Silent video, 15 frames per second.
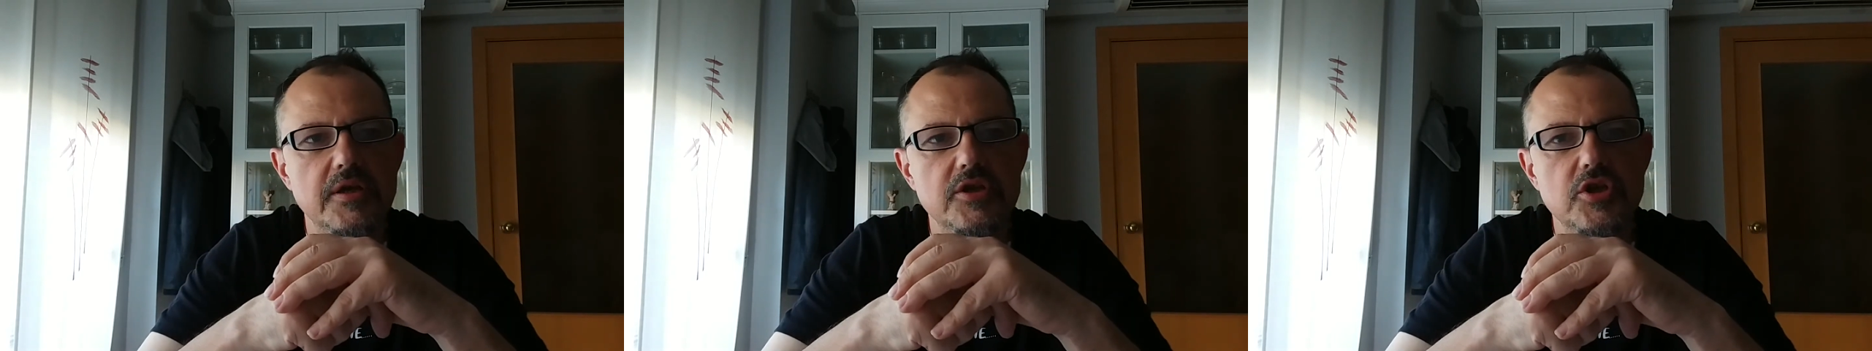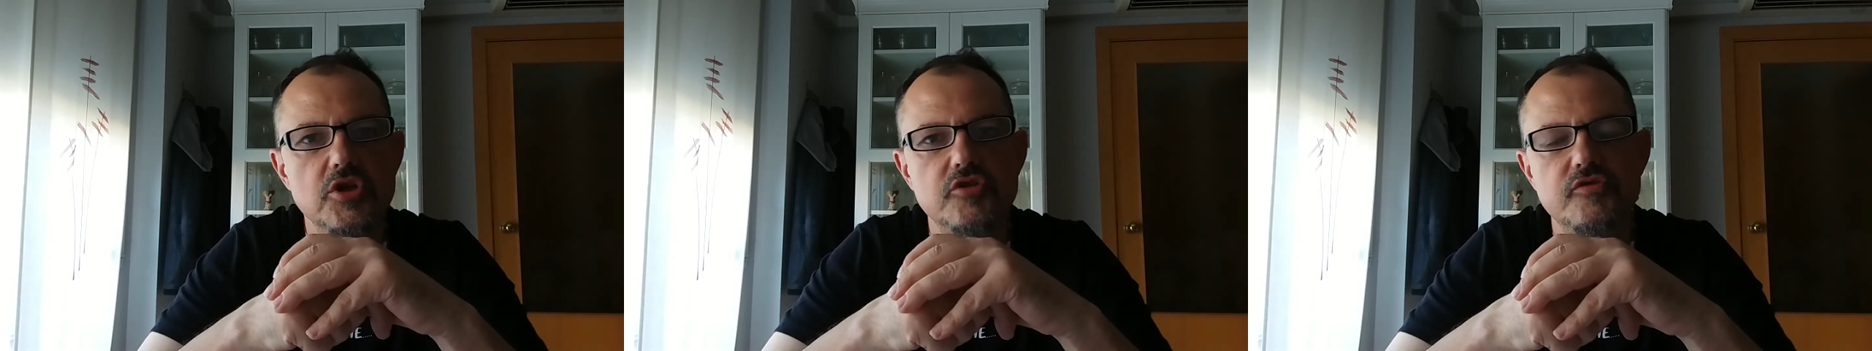
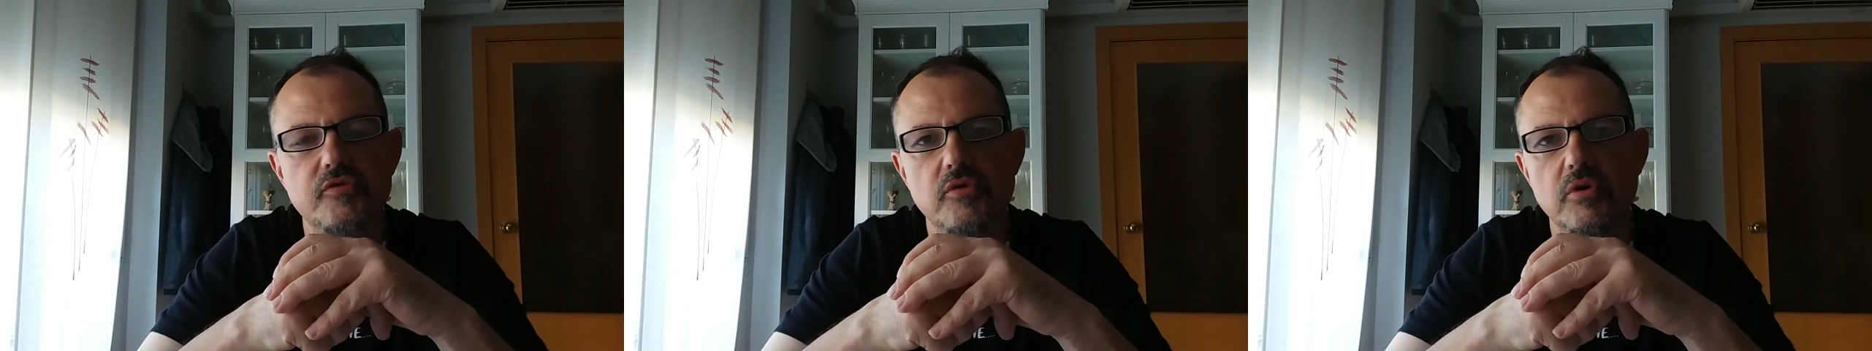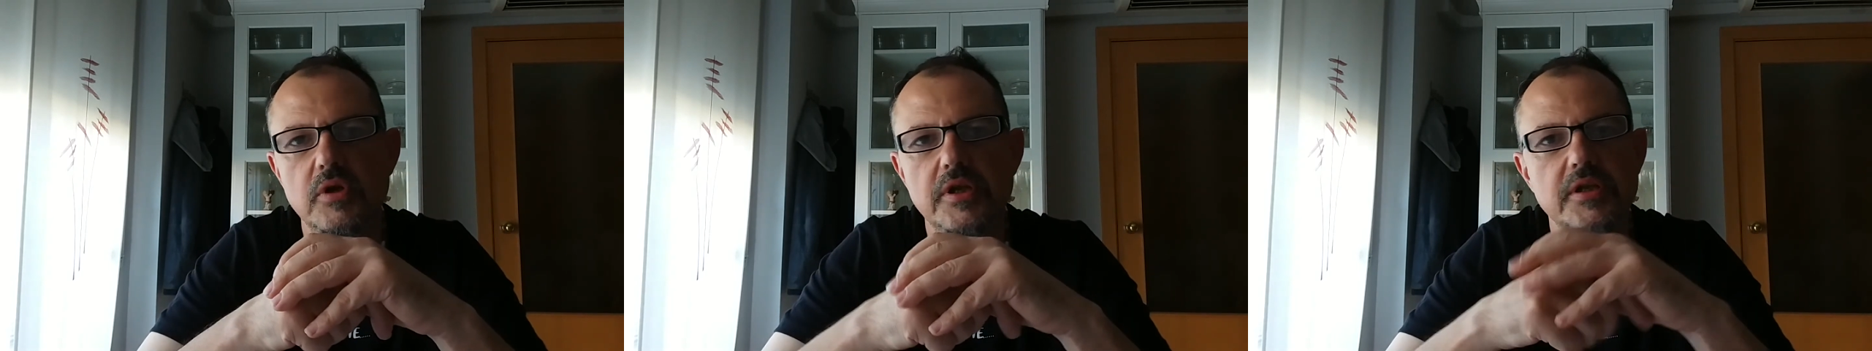
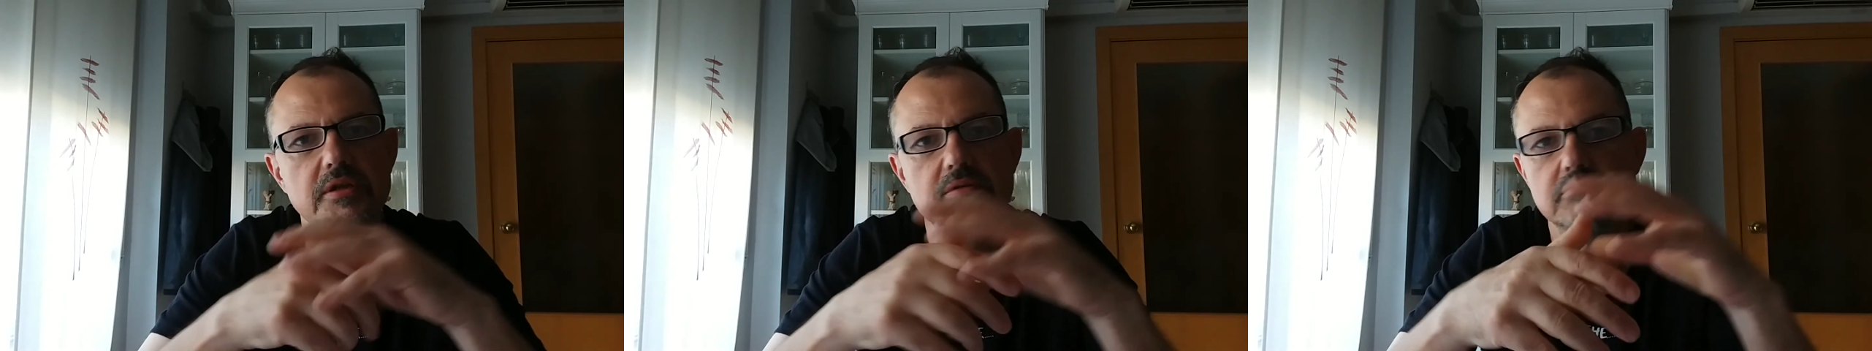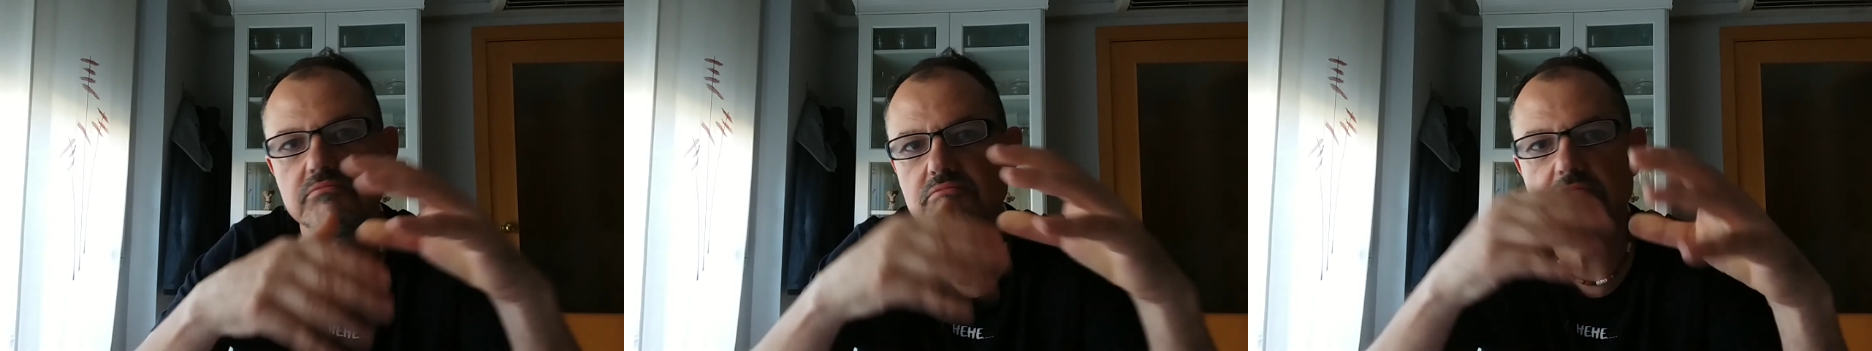useful in,
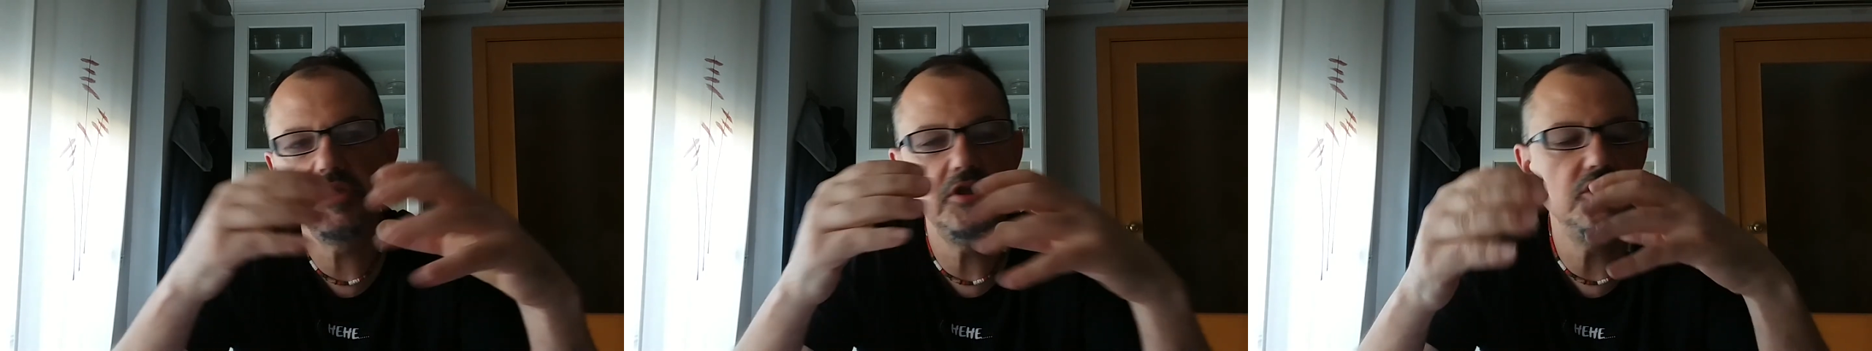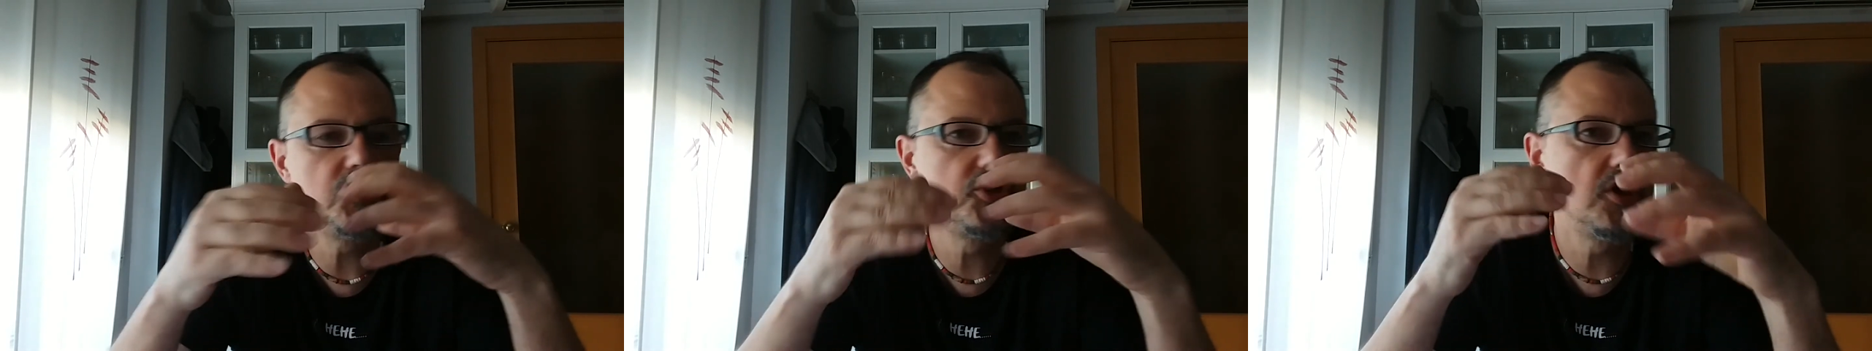
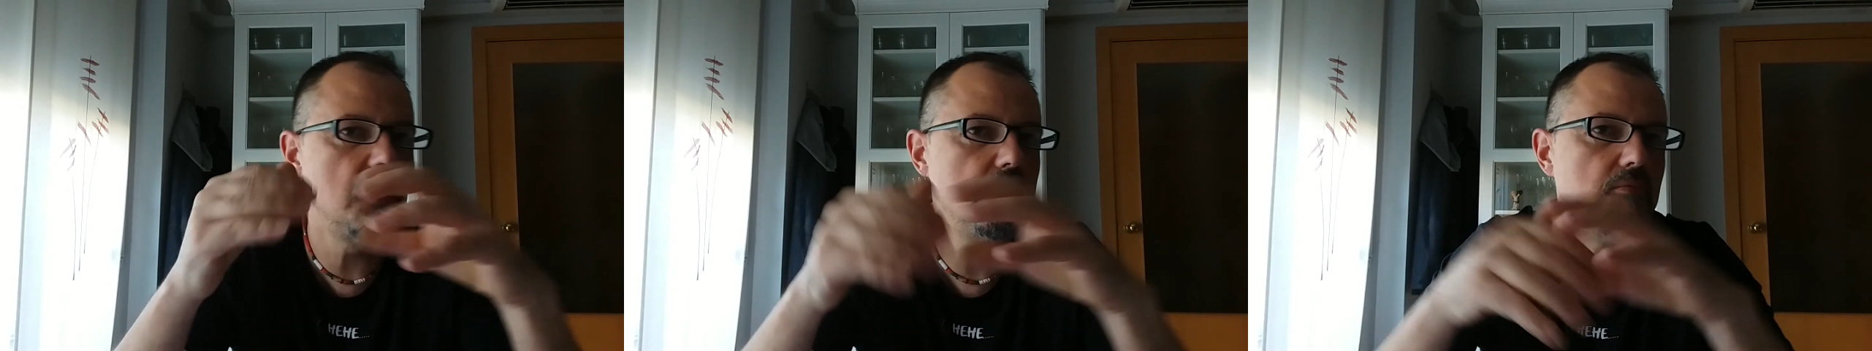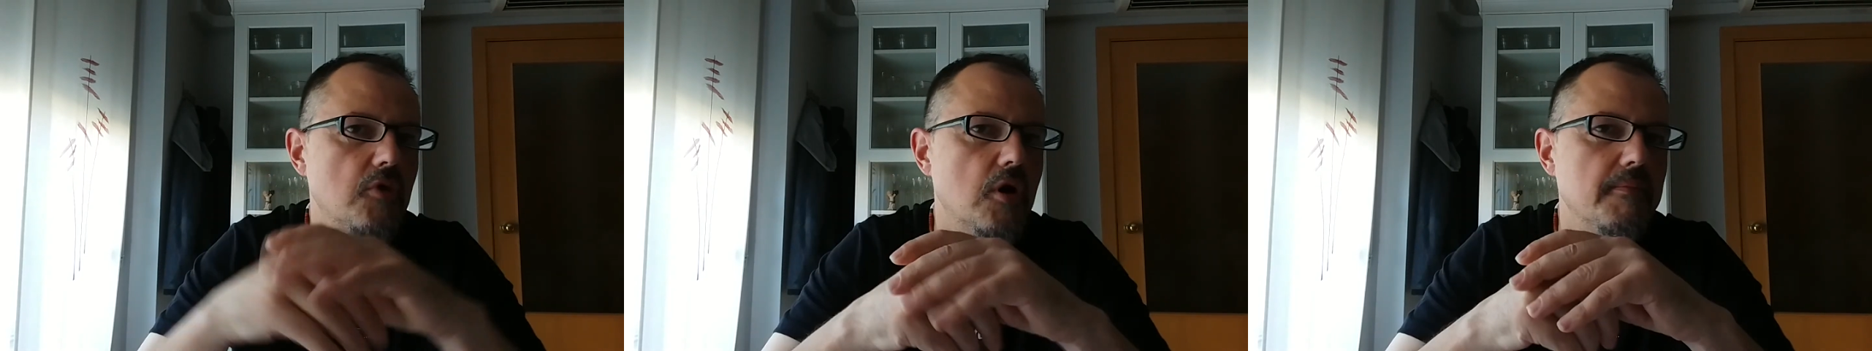in
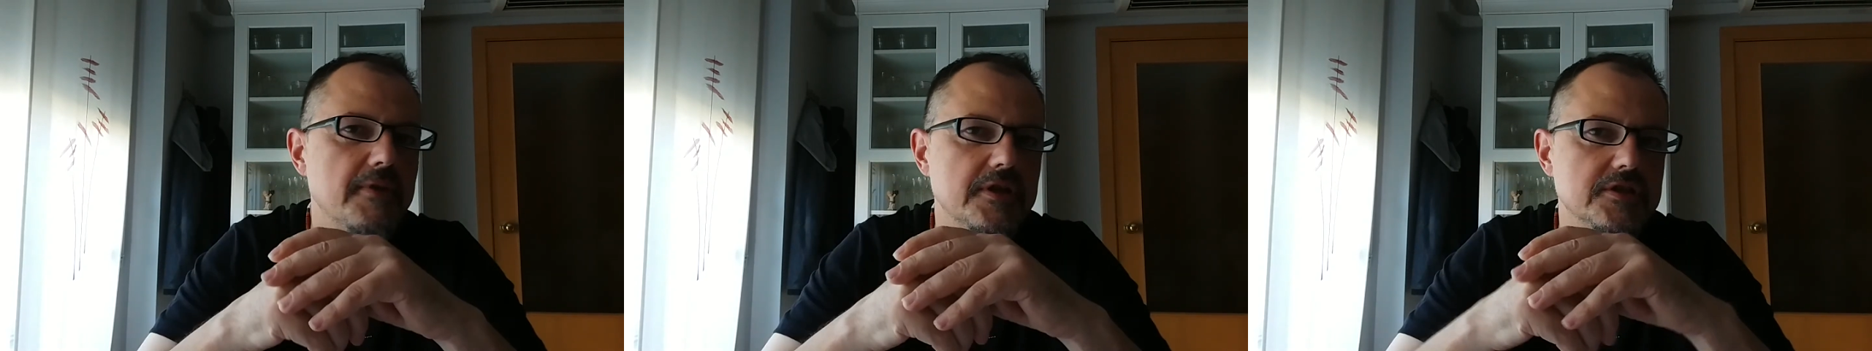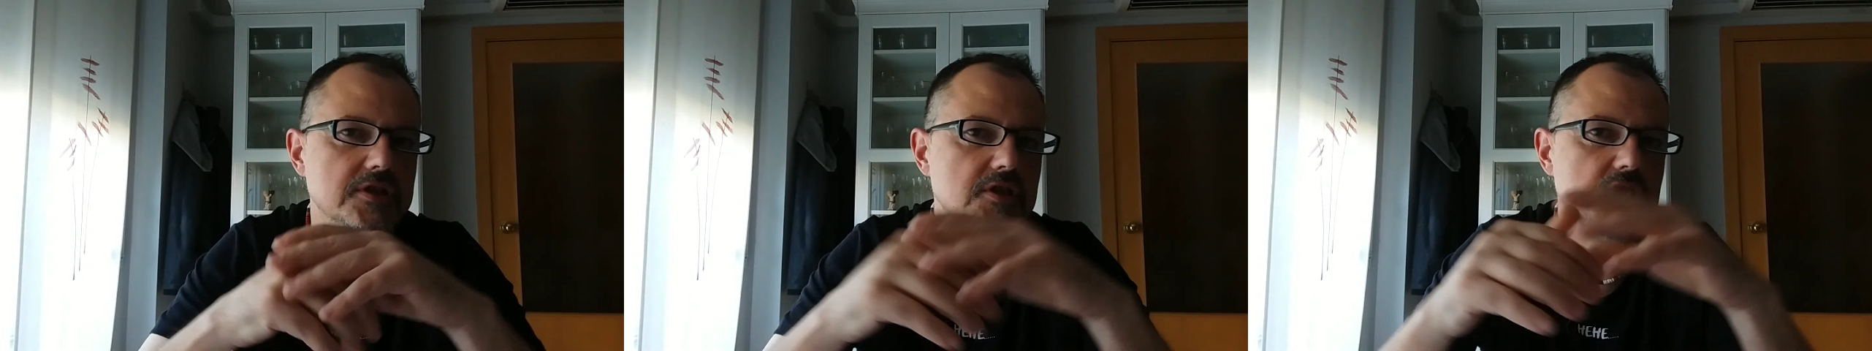some
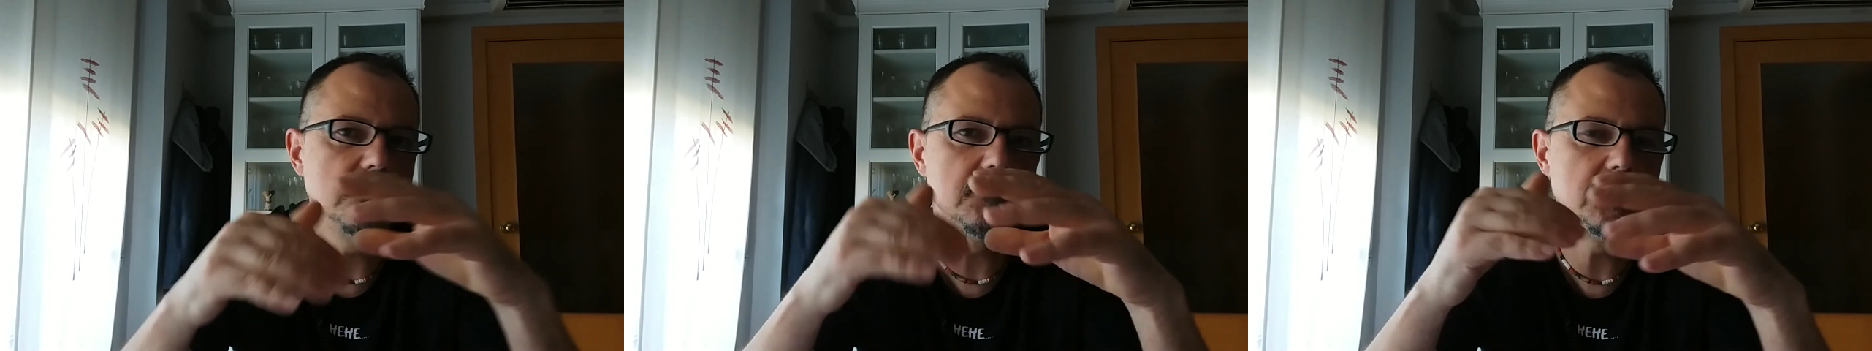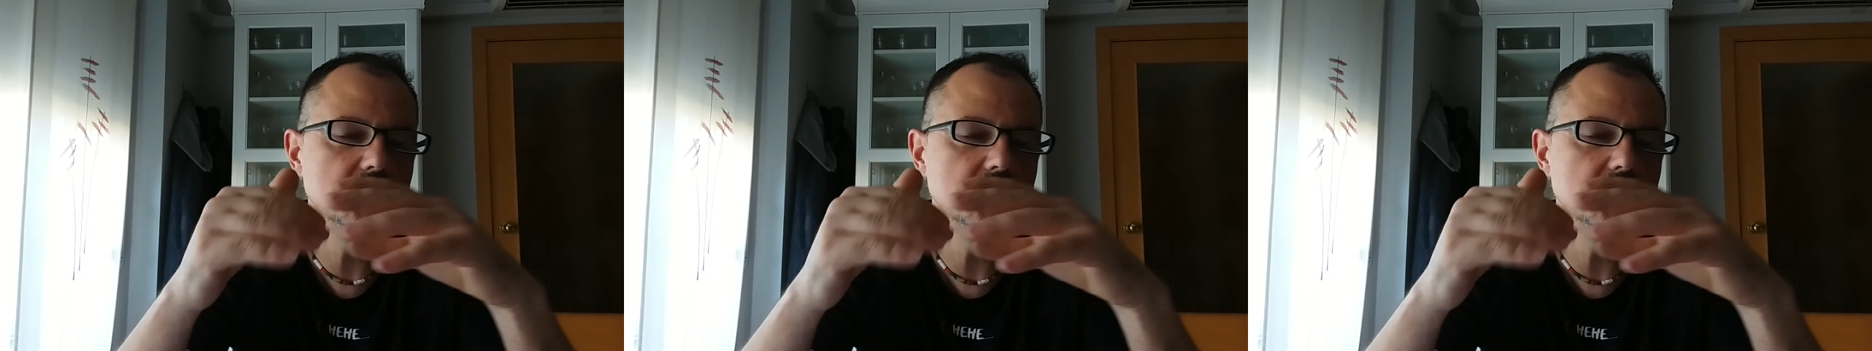moments, in,